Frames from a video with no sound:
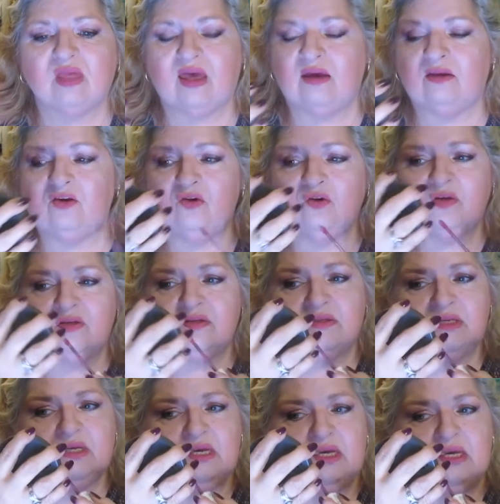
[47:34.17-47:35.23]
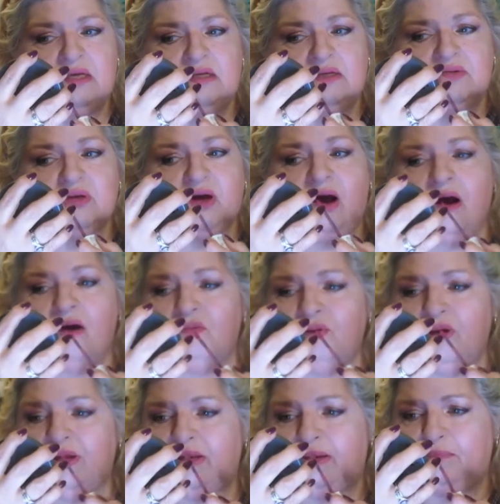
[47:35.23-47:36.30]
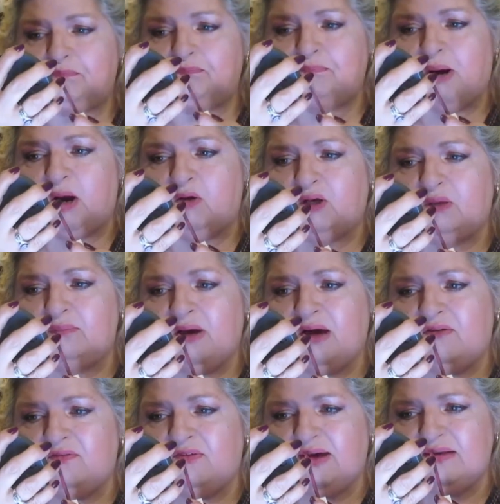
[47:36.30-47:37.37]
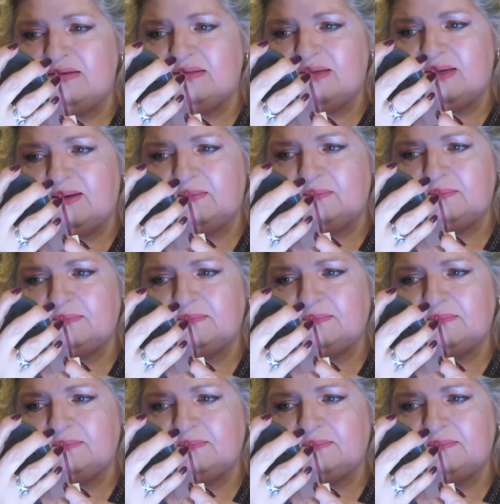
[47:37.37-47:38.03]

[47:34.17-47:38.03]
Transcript: And you can see it is already perking my face up.